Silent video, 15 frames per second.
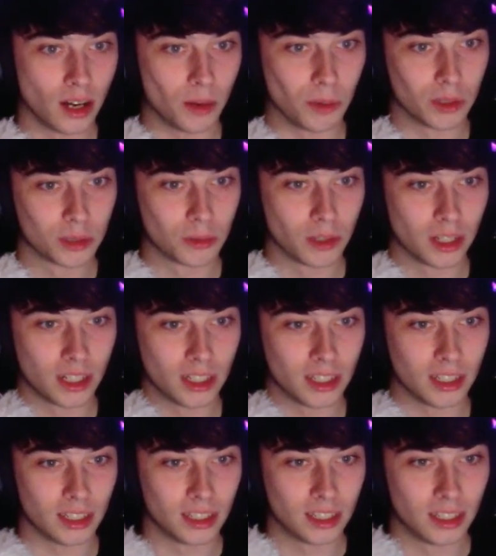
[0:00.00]
I wonder
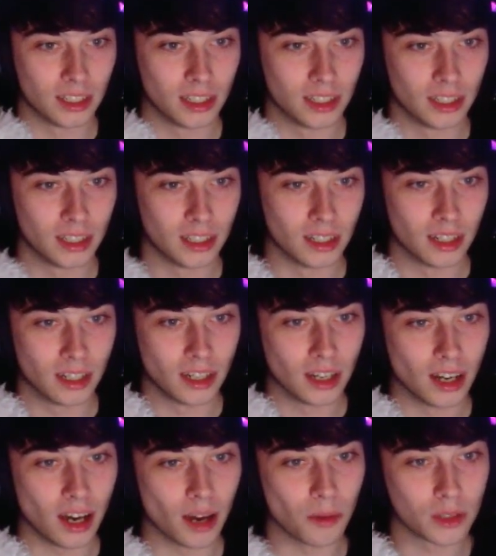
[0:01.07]
when
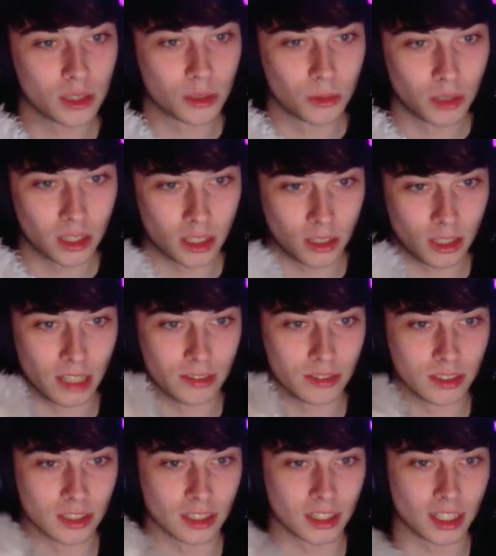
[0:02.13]
I'll
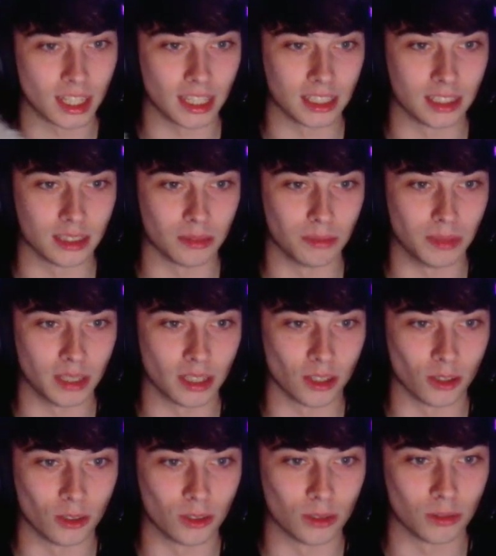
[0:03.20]
ever get to be
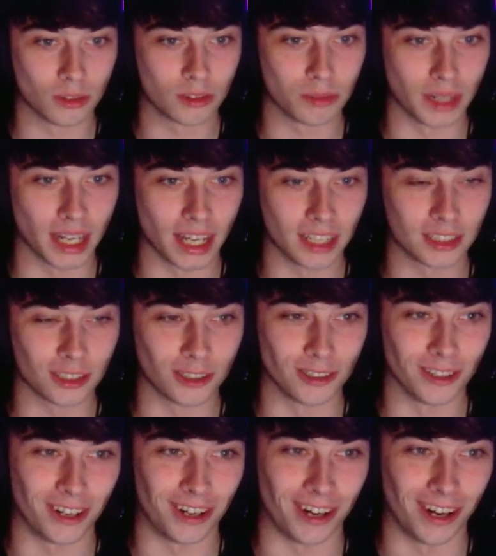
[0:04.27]
alone with
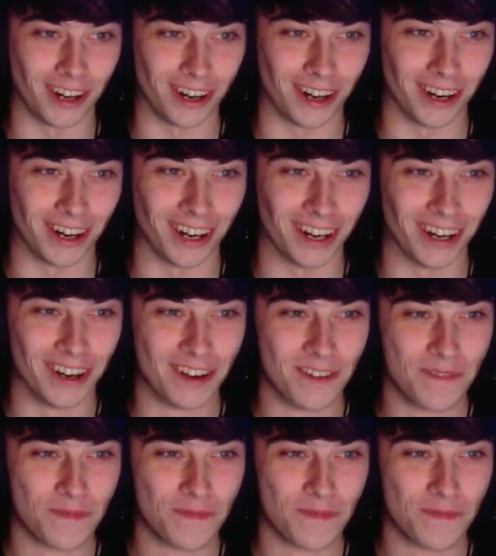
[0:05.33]
Minato. Aww.